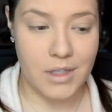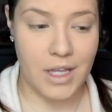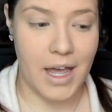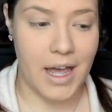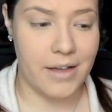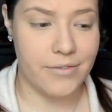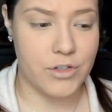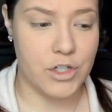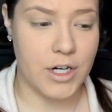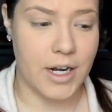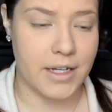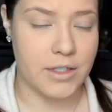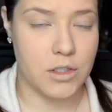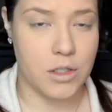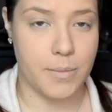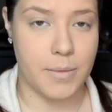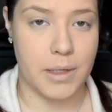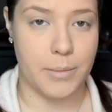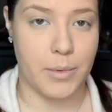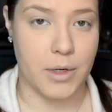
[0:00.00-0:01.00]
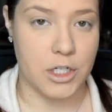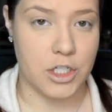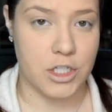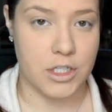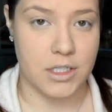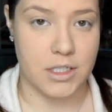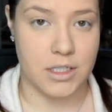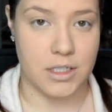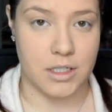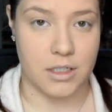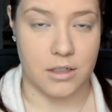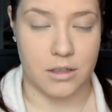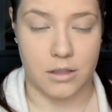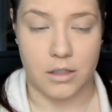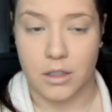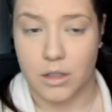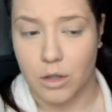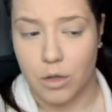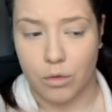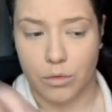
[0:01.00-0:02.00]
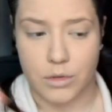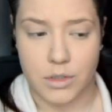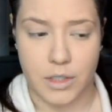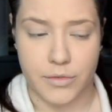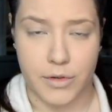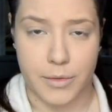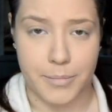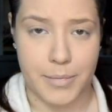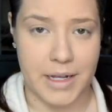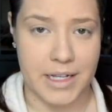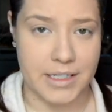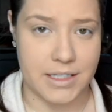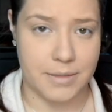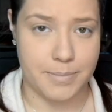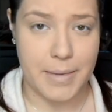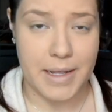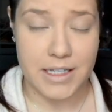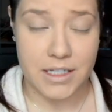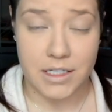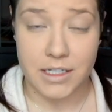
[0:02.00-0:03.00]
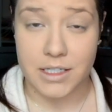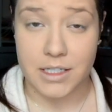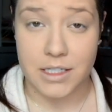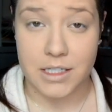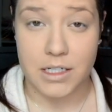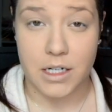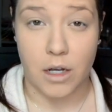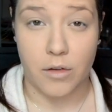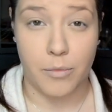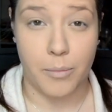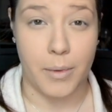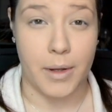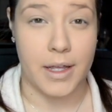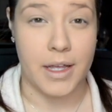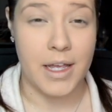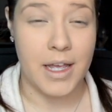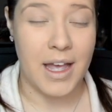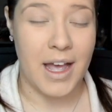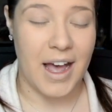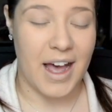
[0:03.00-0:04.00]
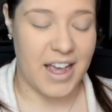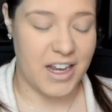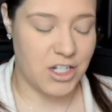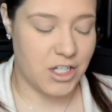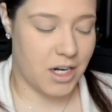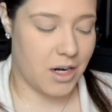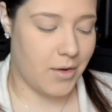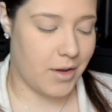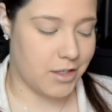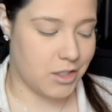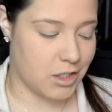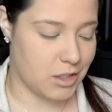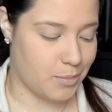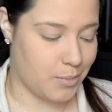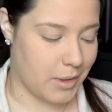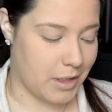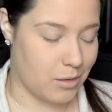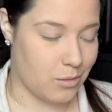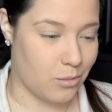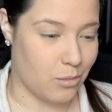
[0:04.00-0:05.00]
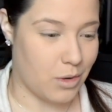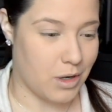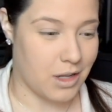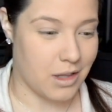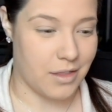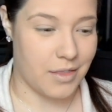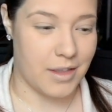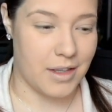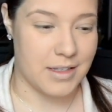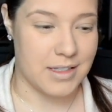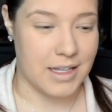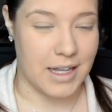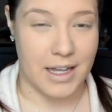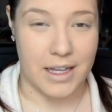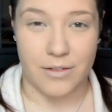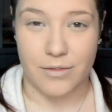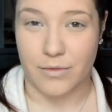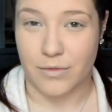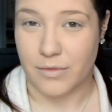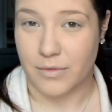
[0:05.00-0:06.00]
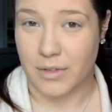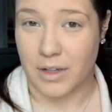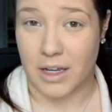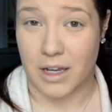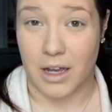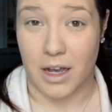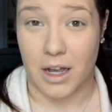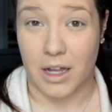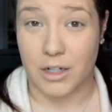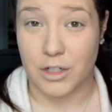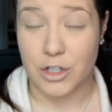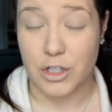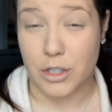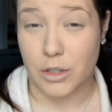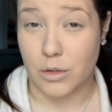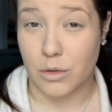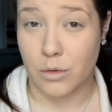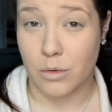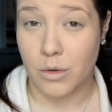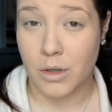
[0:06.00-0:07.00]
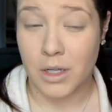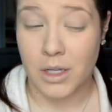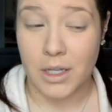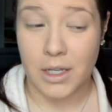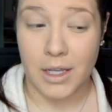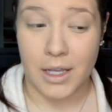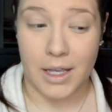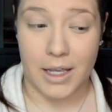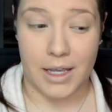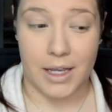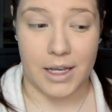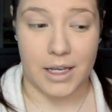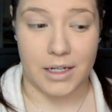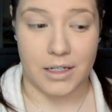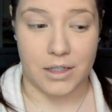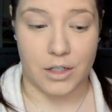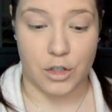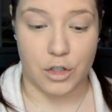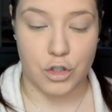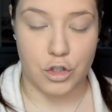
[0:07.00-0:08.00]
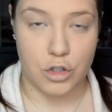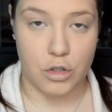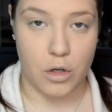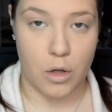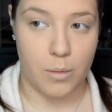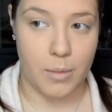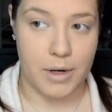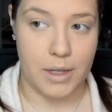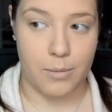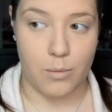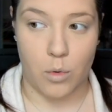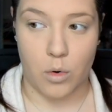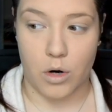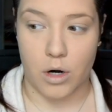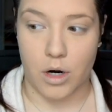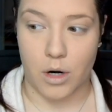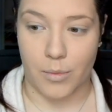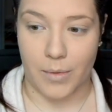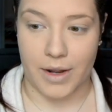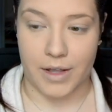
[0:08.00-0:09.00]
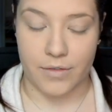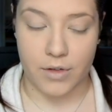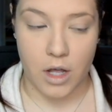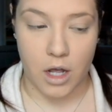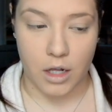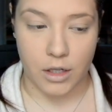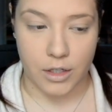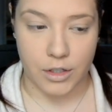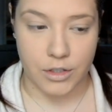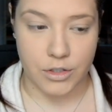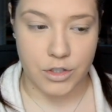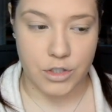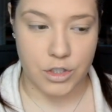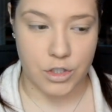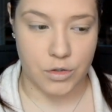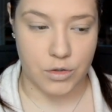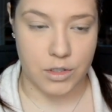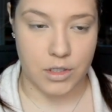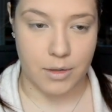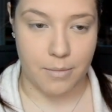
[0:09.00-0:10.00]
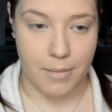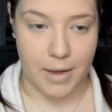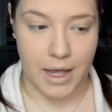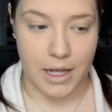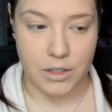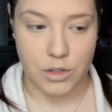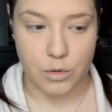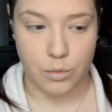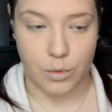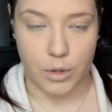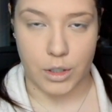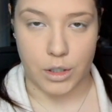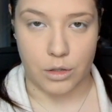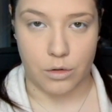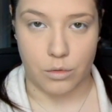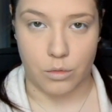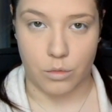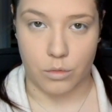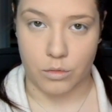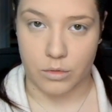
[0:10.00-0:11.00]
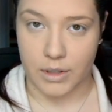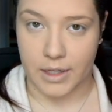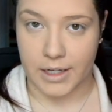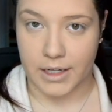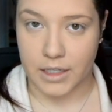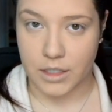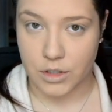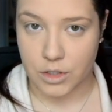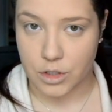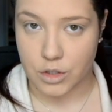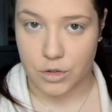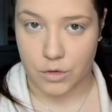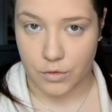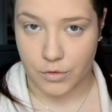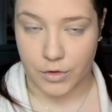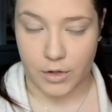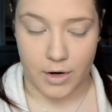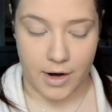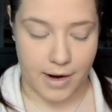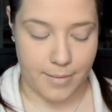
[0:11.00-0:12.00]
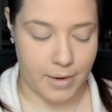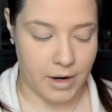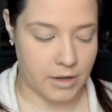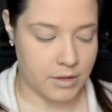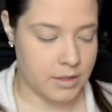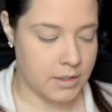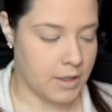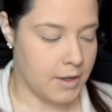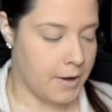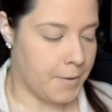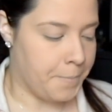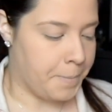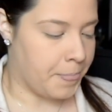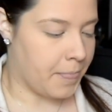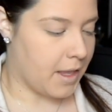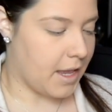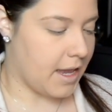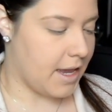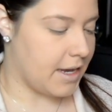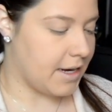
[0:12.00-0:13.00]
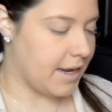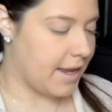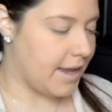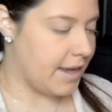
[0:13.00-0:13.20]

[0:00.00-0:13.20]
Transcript: I've tried so many brushes and, you know, different pencils and stuff, but eyeshadow has just been one of the things that I've gone to, and there's so many more array of colors to, to match what you like to do for your eyebrows. And